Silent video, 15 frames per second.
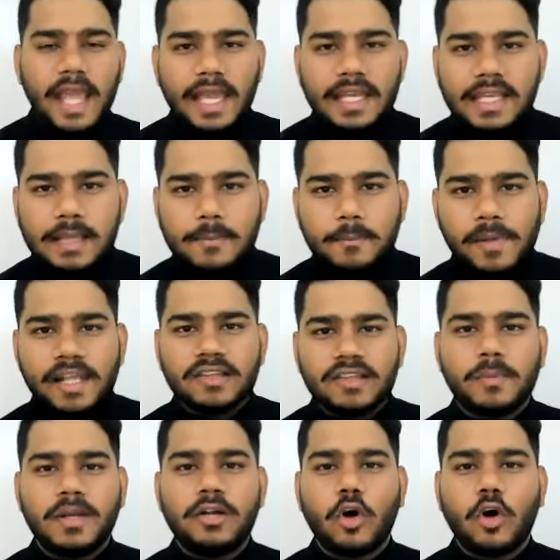any
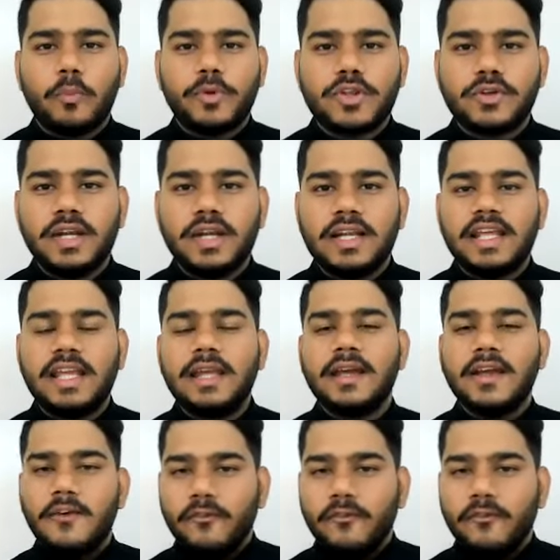placement opportunity,